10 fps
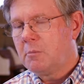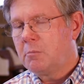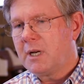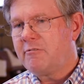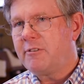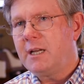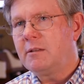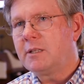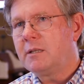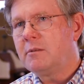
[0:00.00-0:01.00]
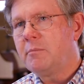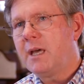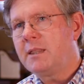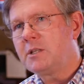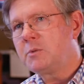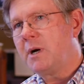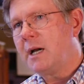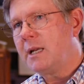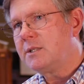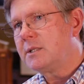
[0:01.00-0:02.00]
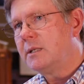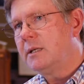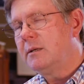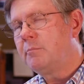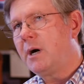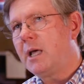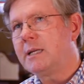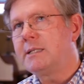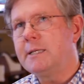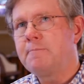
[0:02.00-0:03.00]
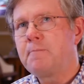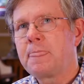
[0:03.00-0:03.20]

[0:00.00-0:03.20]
but I found that Methodist polity